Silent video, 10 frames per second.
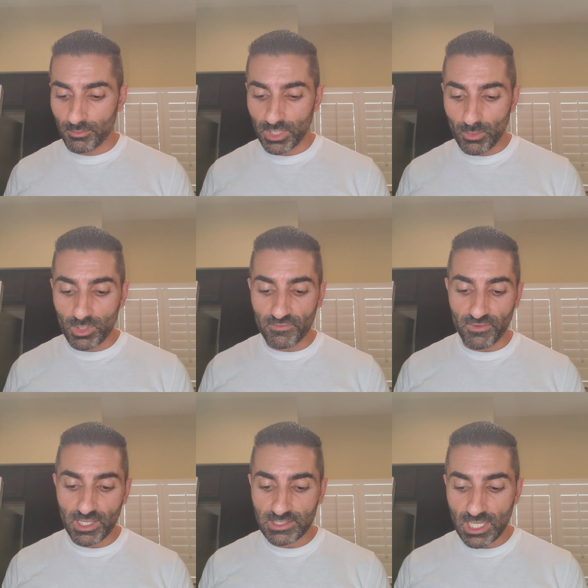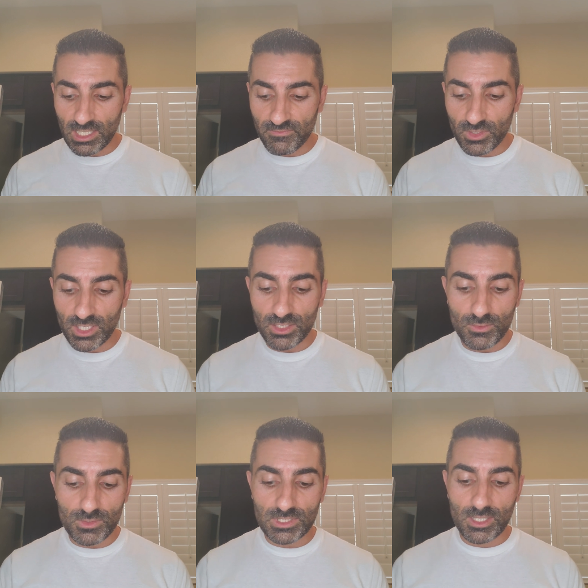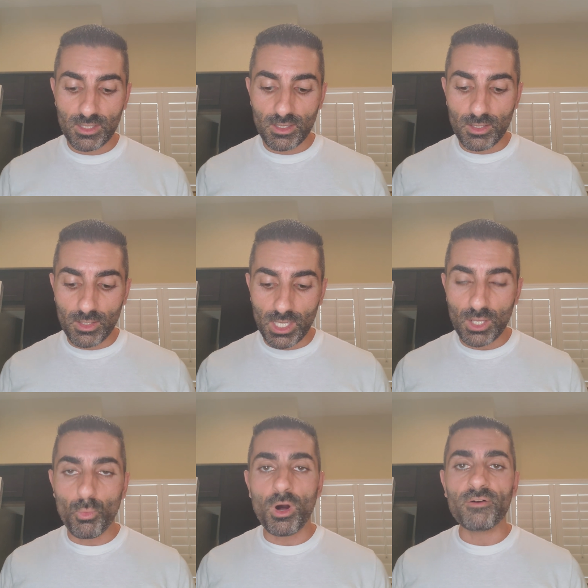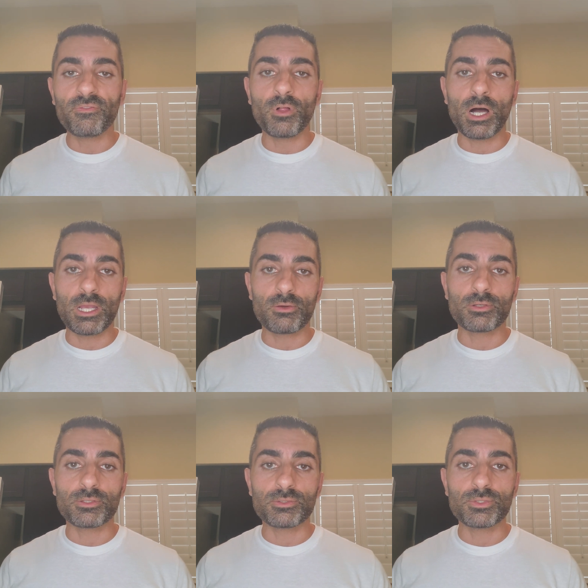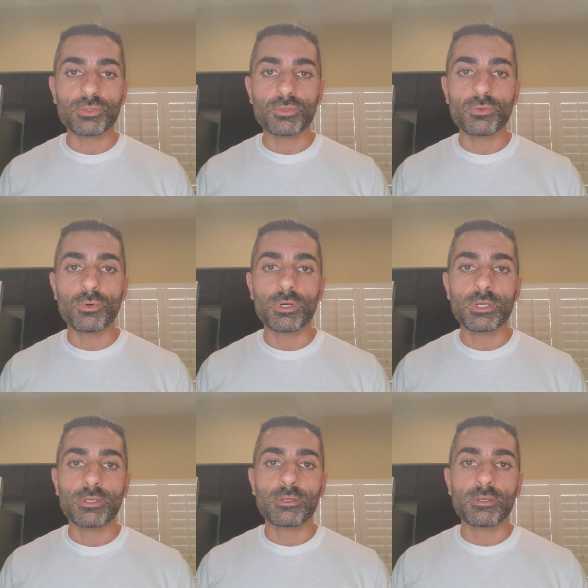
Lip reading: But I want to find out if you can use a waffle iron to